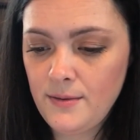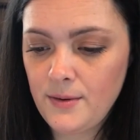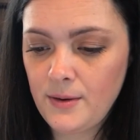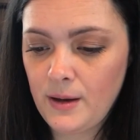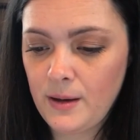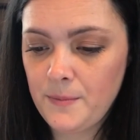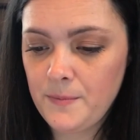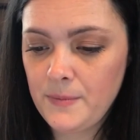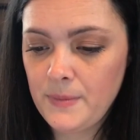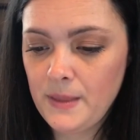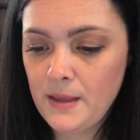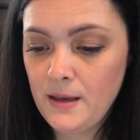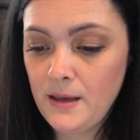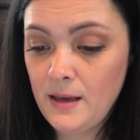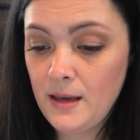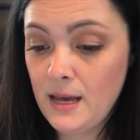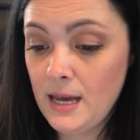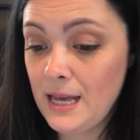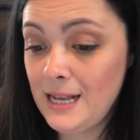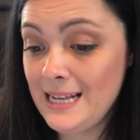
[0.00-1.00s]
Okay.
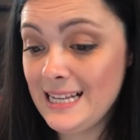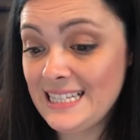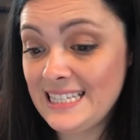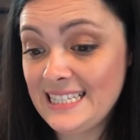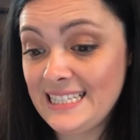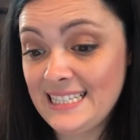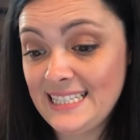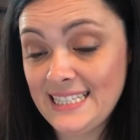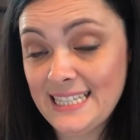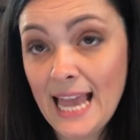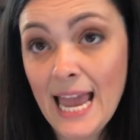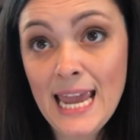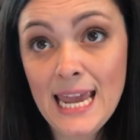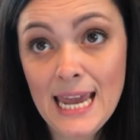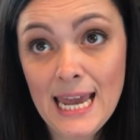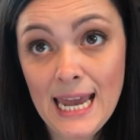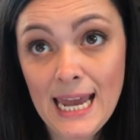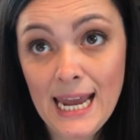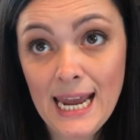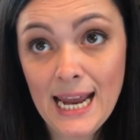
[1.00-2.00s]
And it's
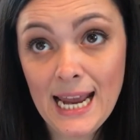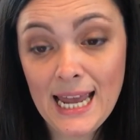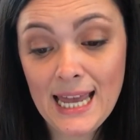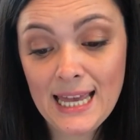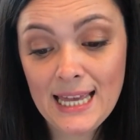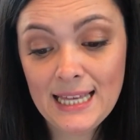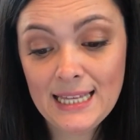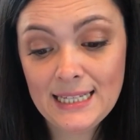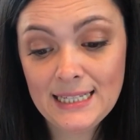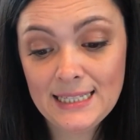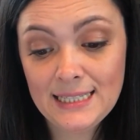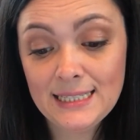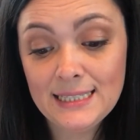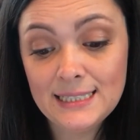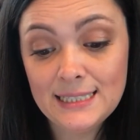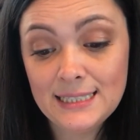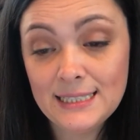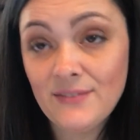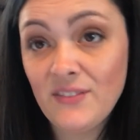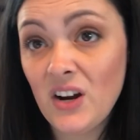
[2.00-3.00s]
saying
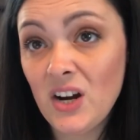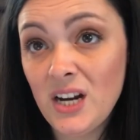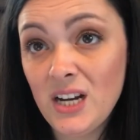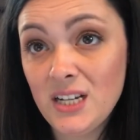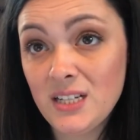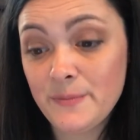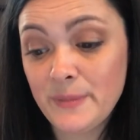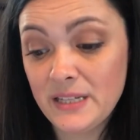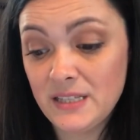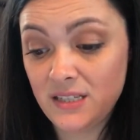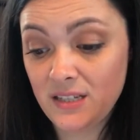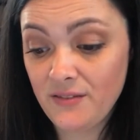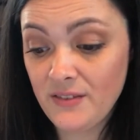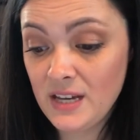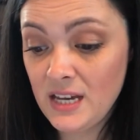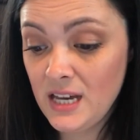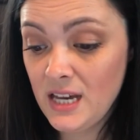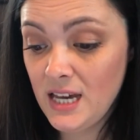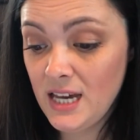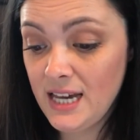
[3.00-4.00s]
very expensive.
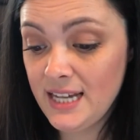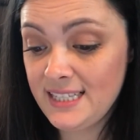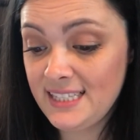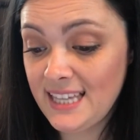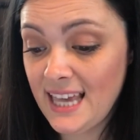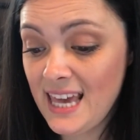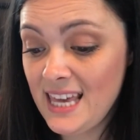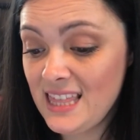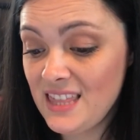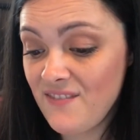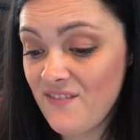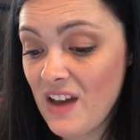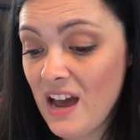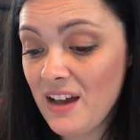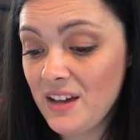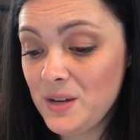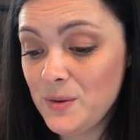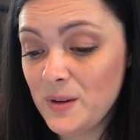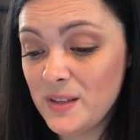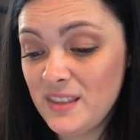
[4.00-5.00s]
It's saying the
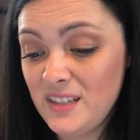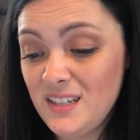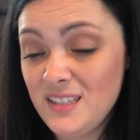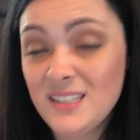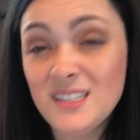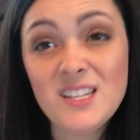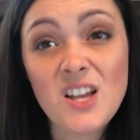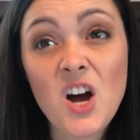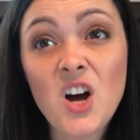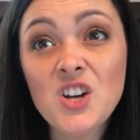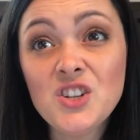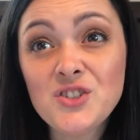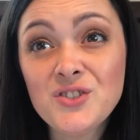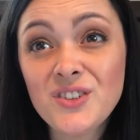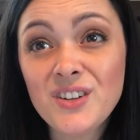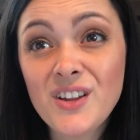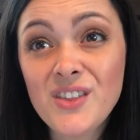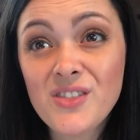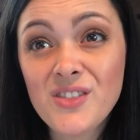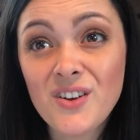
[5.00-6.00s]
value on these is $134.